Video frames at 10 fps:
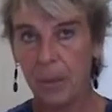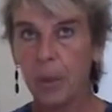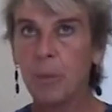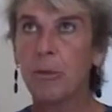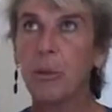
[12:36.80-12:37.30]

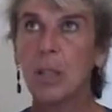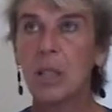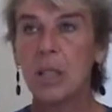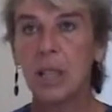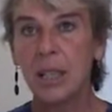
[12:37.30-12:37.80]
But for
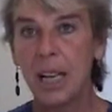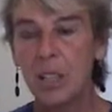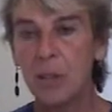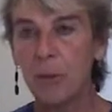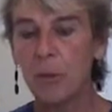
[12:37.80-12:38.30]
instance,
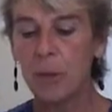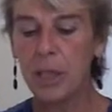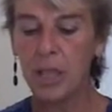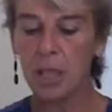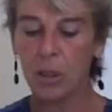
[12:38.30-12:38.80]
irrational
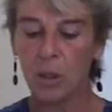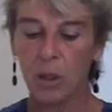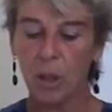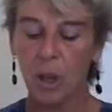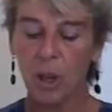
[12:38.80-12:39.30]
fears
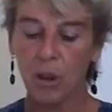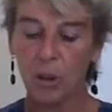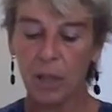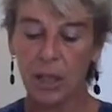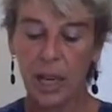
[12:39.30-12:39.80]
or,
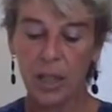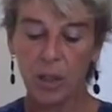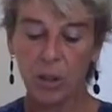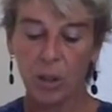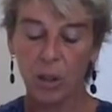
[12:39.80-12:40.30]
or
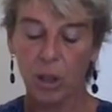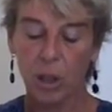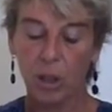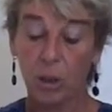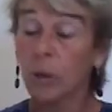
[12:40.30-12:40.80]
irrational
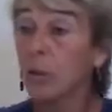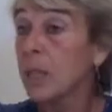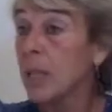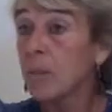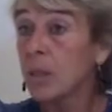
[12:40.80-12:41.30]
or, uh, or
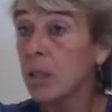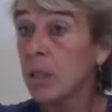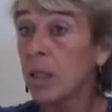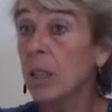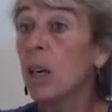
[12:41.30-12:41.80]
dreams
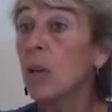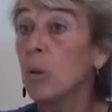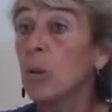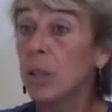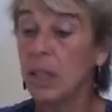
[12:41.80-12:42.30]
eh, are
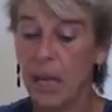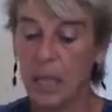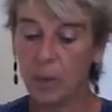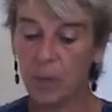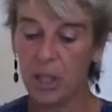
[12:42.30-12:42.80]
mostly
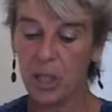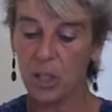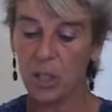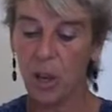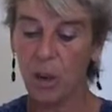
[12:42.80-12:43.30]

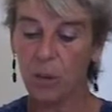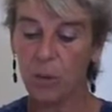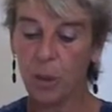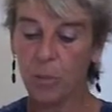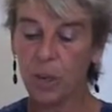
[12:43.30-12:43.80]
expressions of
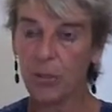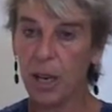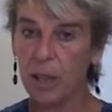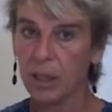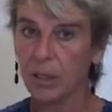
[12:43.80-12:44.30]
something vital.